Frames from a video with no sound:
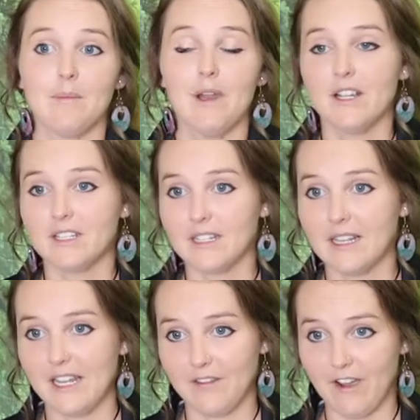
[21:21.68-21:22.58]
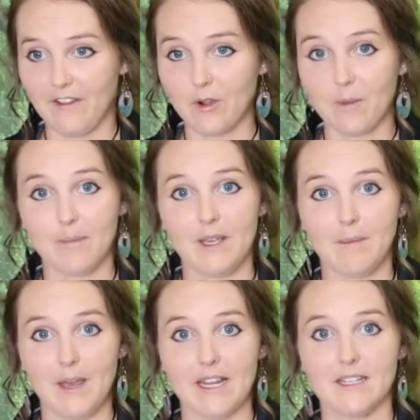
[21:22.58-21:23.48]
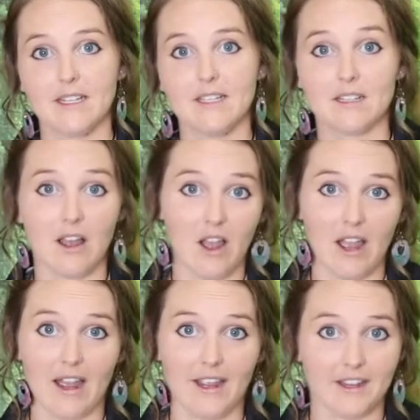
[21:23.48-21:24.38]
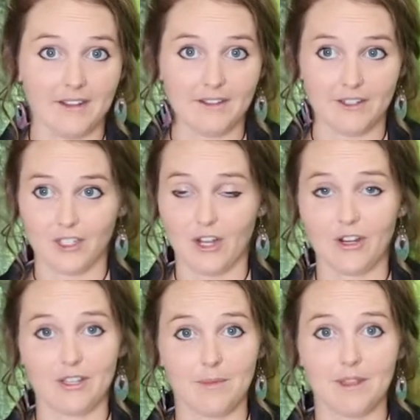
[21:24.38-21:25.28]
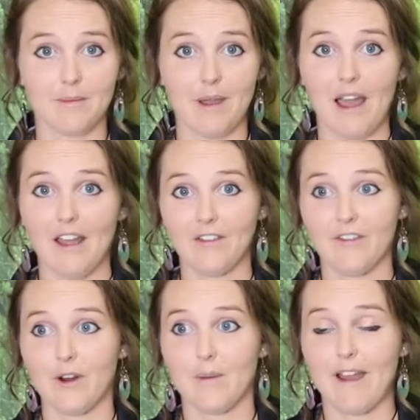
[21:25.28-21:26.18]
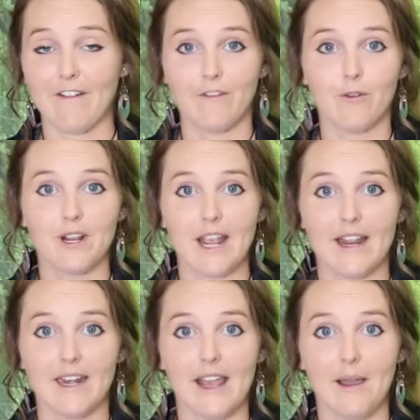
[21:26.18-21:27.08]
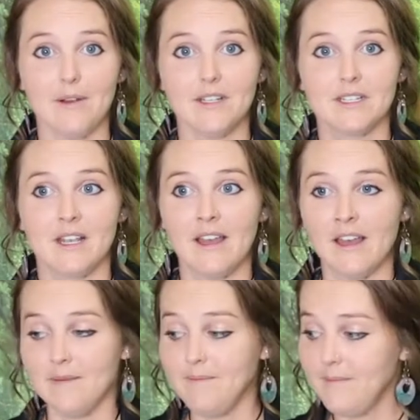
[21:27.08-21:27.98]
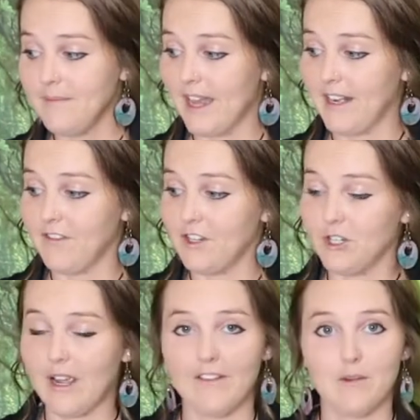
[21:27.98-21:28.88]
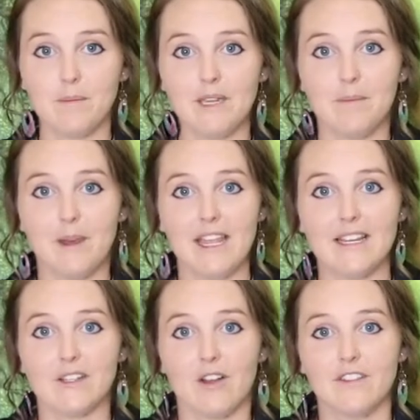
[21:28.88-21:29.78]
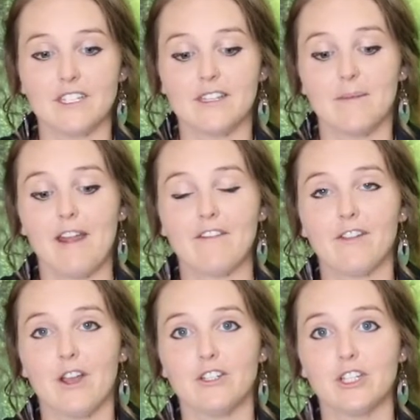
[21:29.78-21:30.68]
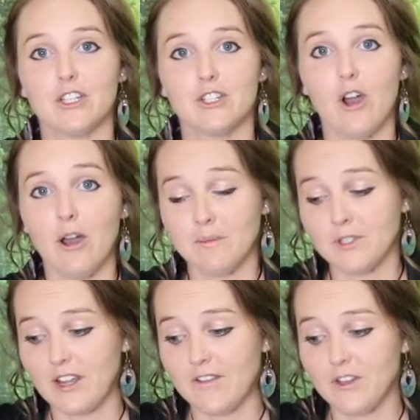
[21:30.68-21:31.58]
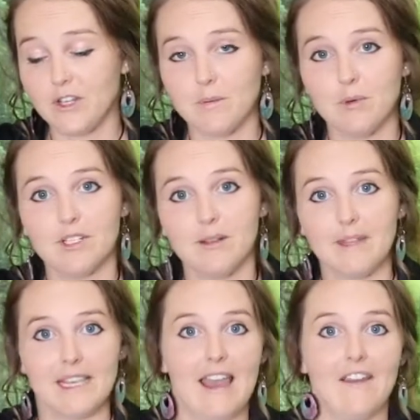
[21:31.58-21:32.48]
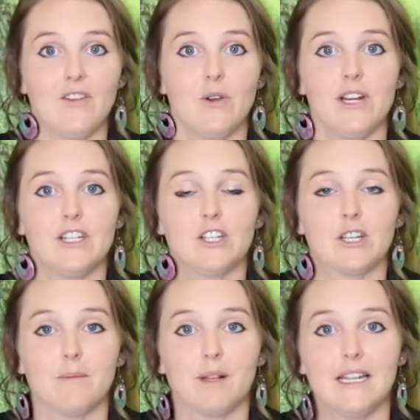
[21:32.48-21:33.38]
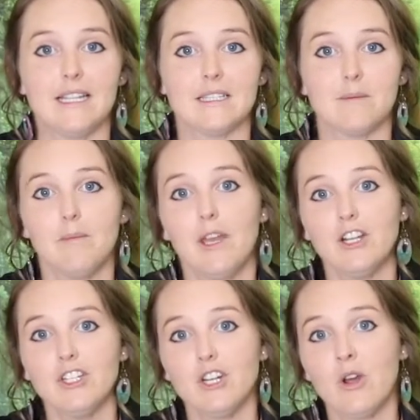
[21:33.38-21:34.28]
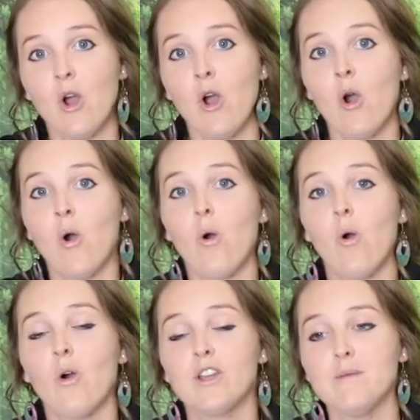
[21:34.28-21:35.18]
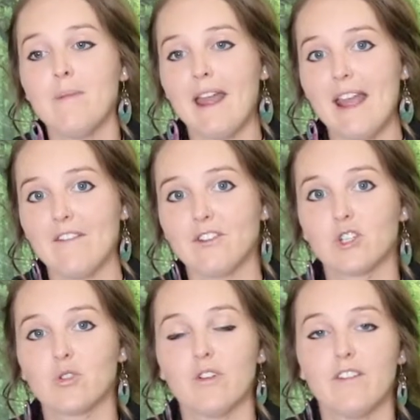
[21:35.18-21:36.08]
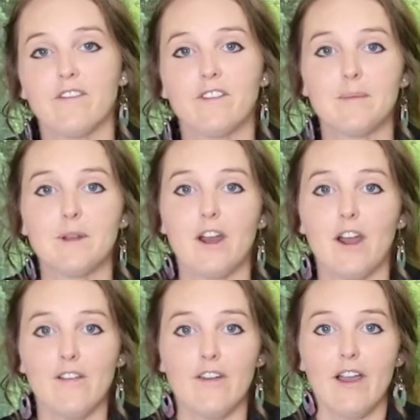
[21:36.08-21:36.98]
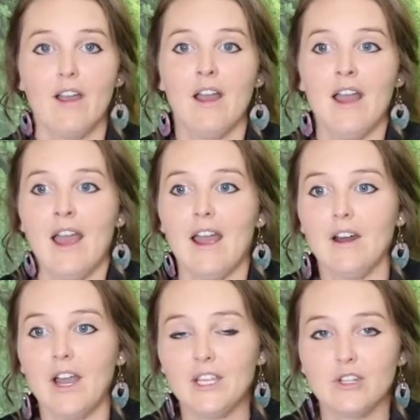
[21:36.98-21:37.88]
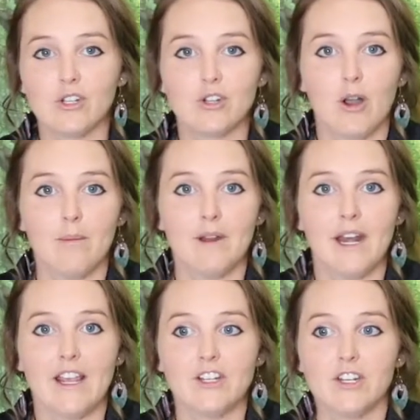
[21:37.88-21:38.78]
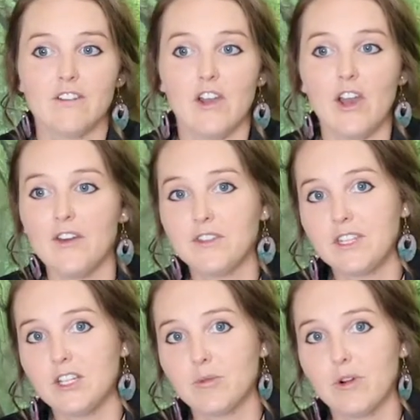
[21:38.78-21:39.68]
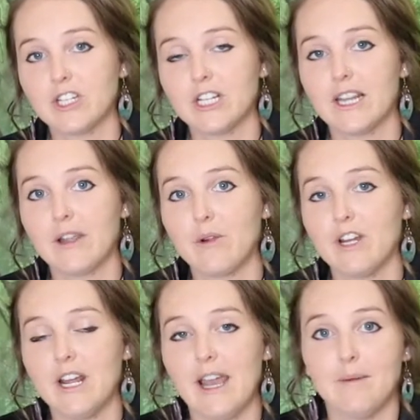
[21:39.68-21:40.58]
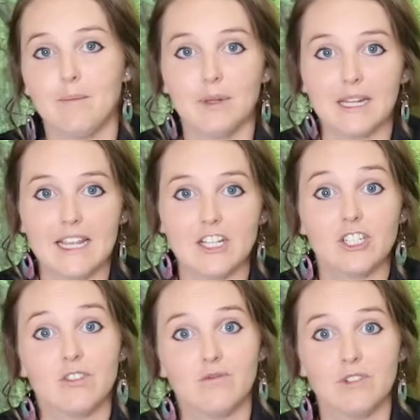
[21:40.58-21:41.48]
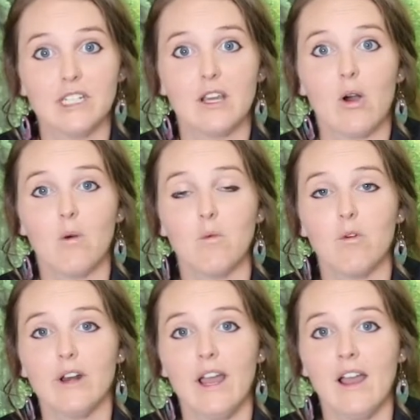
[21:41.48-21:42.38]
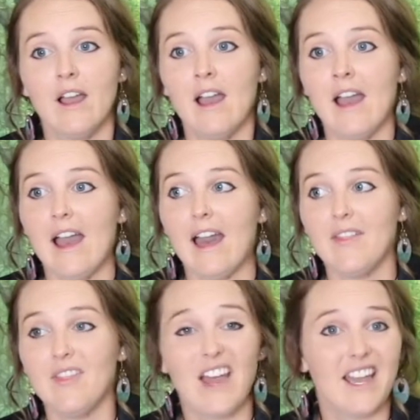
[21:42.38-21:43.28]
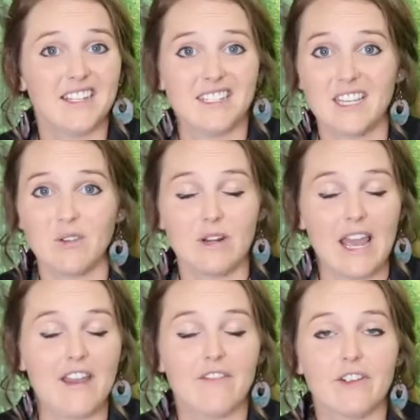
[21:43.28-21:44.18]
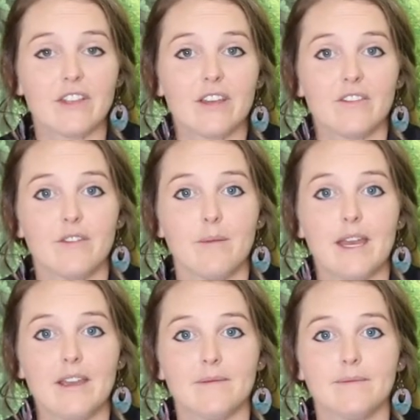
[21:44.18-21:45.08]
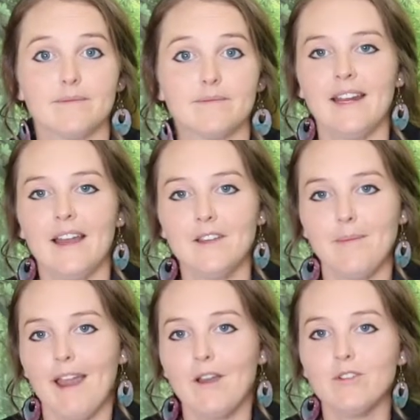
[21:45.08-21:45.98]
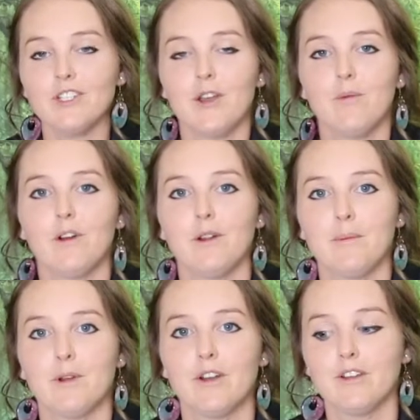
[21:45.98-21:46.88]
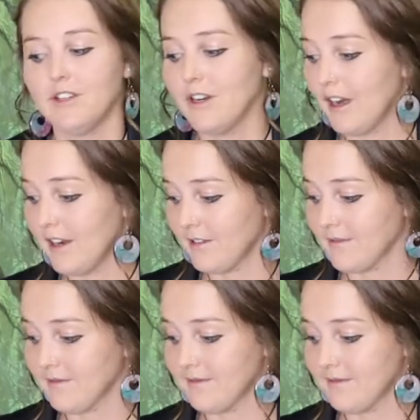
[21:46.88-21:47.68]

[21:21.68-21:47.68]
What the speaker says: Personally, if I've got big pieces, I soak them in the bath for about 48 hours. And if you do have a big piece, obviously they may float to the top. So if you can put something heavy on it to completely submerge it, or you may have to sort of flip it over. And I use a combination of earth dishwashing liquid and bleach and really hot water, and that has killed everything for me. Now you may also want to put, you know,